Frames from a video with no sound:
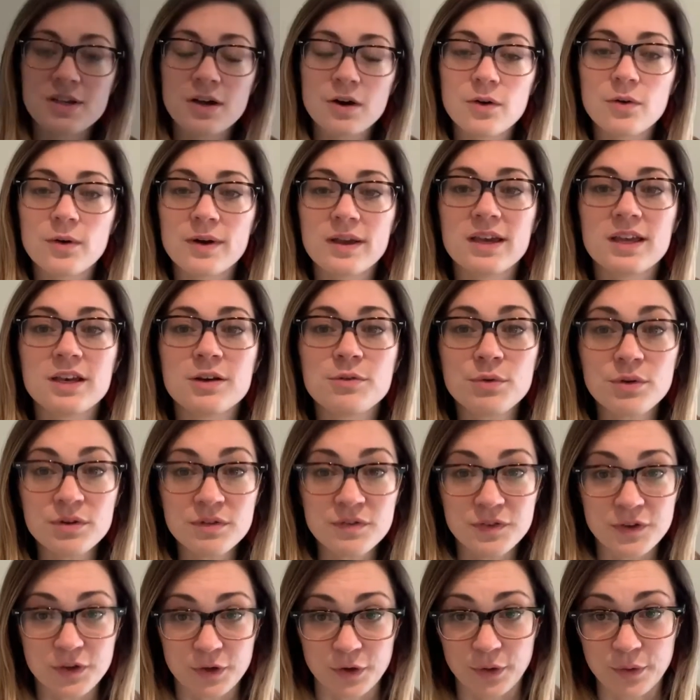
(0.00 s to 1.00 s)
So in
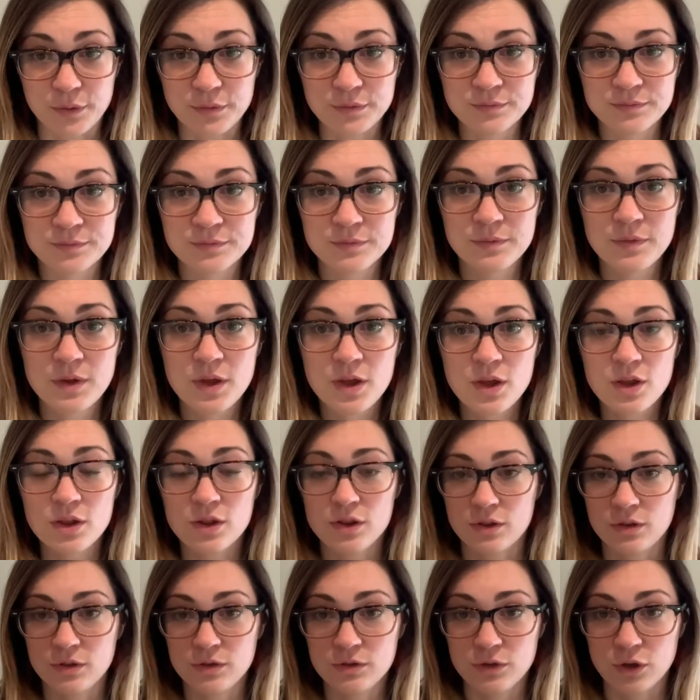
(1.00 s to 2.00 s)
review,
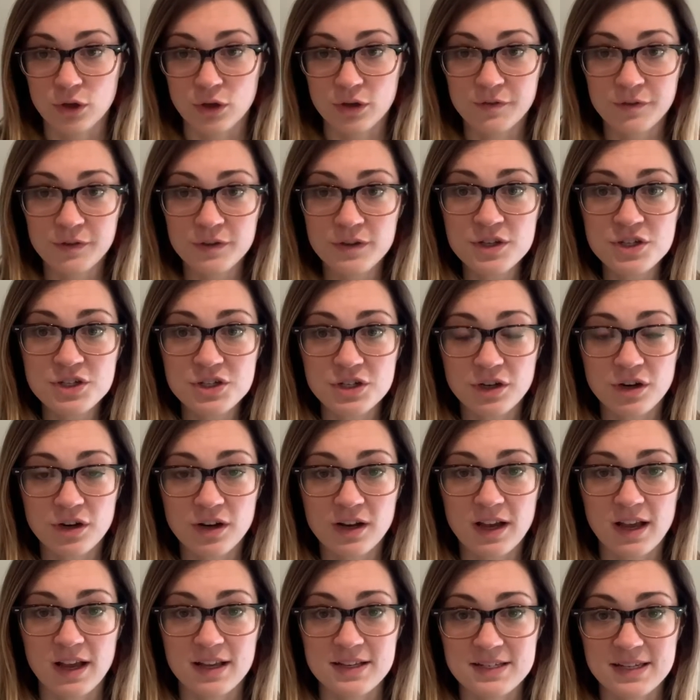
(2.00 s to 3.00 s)
look for the sugar
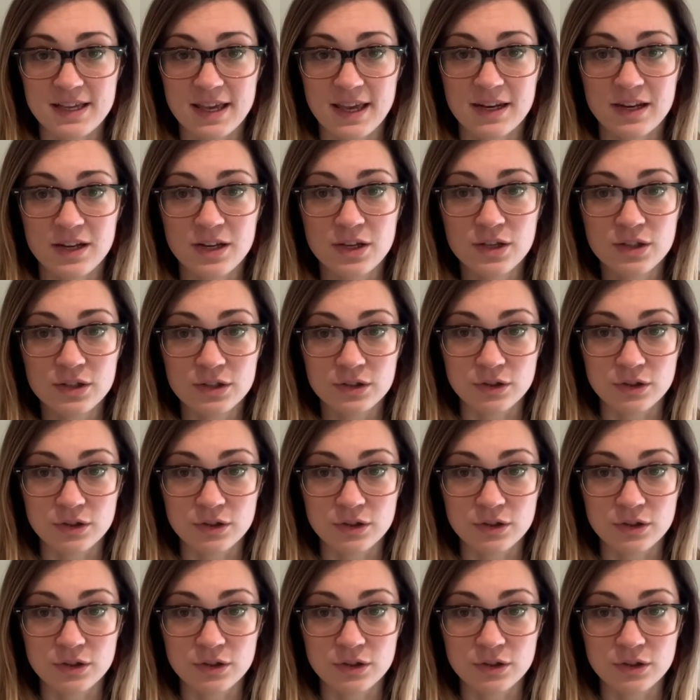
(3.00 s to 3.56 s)
content.